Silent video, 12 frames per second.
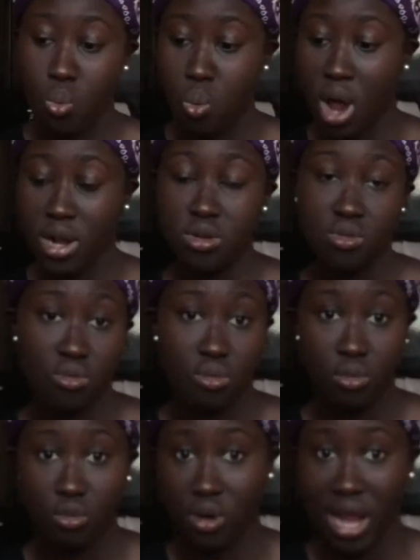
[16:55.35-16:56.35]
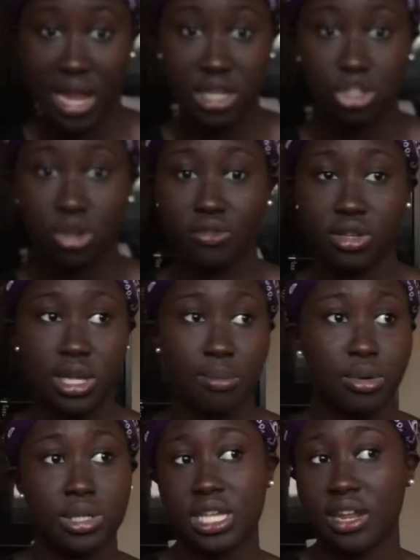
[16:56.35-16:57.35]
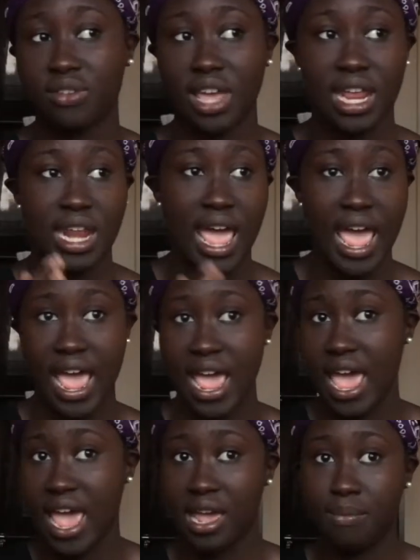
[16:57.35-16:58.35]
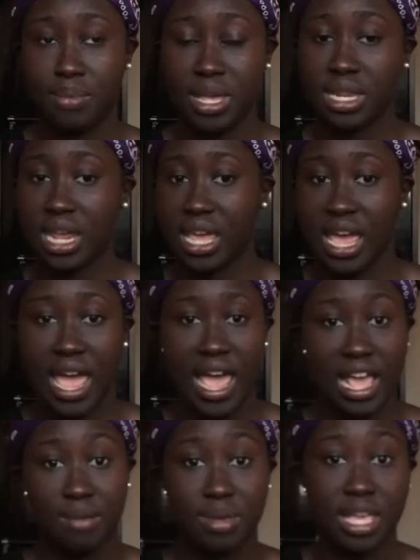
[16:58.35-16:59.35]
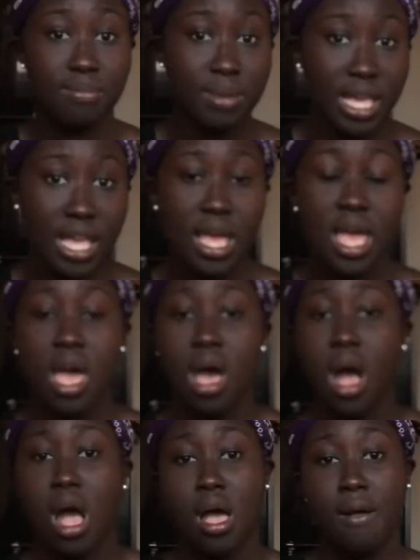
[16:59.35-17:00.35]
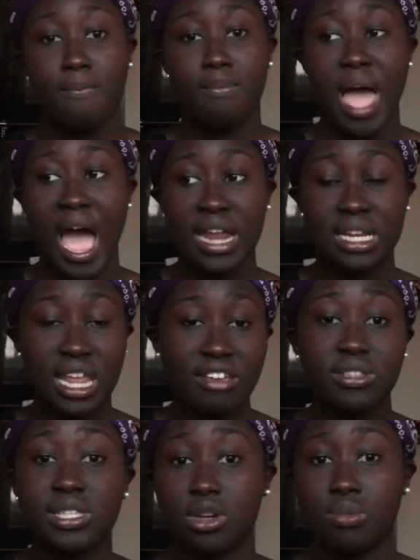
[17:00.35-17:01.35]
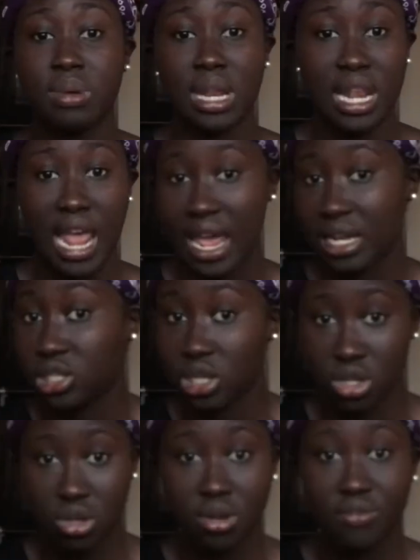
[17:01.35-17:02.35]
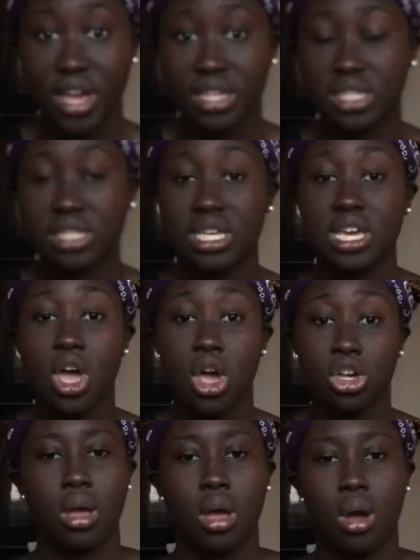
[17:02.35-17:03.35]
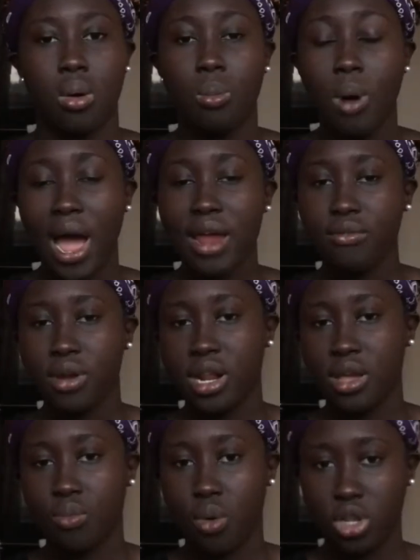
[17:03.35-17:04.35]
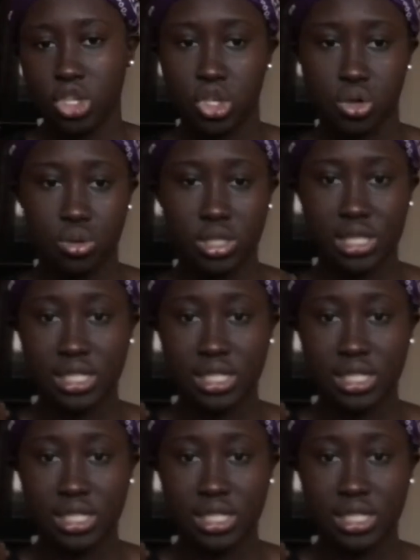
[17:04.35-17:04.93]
one grade. So for example, instead of getting A A B, they get A B B, um, and they've still been let into the university. What I really want you to